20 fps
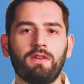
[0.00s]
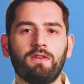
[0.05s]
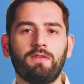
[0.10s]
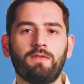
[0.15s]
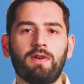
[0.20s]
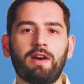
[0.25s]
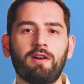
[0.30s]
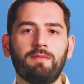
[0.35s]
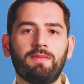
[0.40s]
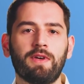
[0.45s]
who
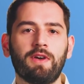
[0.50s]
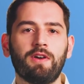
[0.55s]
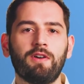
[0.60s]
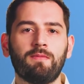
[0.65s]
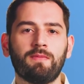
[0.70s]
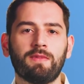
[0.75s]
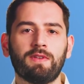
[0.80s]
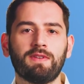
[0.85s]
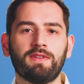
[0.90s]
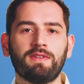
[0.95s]
help the
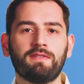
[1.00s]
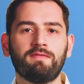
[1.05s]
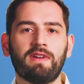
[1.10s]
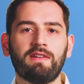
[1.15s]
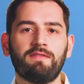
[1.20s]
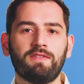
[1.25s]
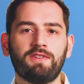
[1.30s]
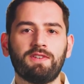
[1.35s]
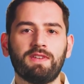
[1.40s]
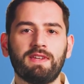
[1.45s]
homeless,
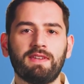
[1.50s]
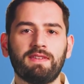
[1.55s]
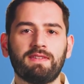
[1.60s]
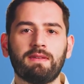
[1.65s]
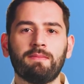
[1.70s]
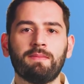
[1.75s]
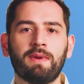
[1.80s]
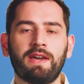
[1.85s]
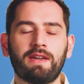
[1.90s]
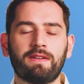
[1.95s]
refugees
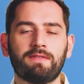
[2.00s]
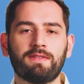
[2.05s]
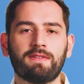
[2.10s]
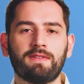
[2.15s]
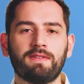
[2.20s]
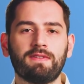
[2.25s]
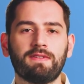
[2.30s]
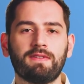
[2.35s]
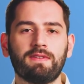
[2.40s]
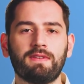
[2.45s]
and
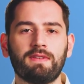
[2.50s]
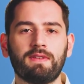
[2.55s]
migrants.